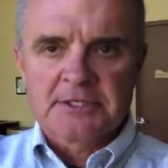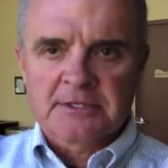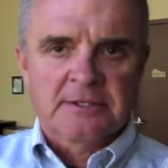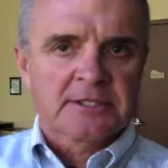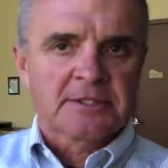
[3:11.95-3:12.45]

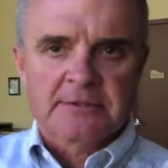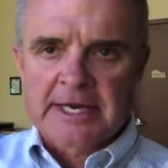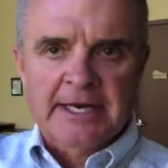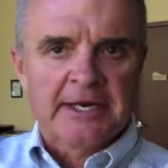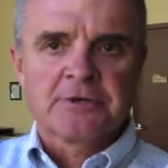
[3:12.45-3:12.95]
leased to this or
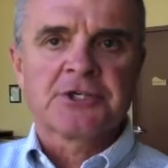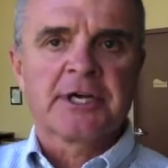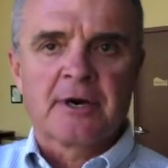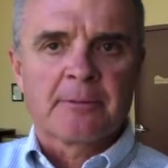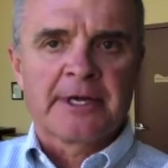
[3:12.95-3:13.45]
that
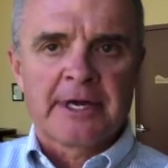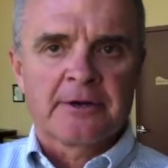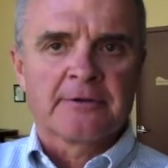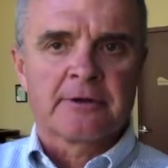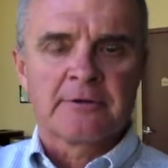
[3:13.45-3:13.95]
energy company
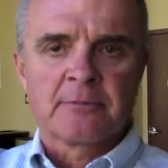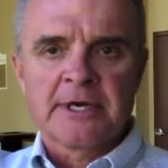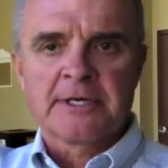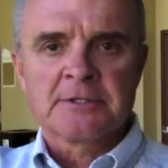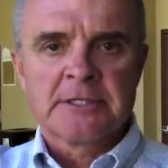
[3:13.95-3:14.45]
out here on the
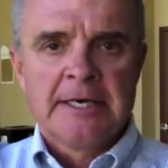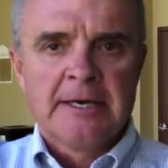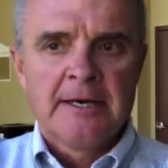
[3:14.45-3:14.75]
plains.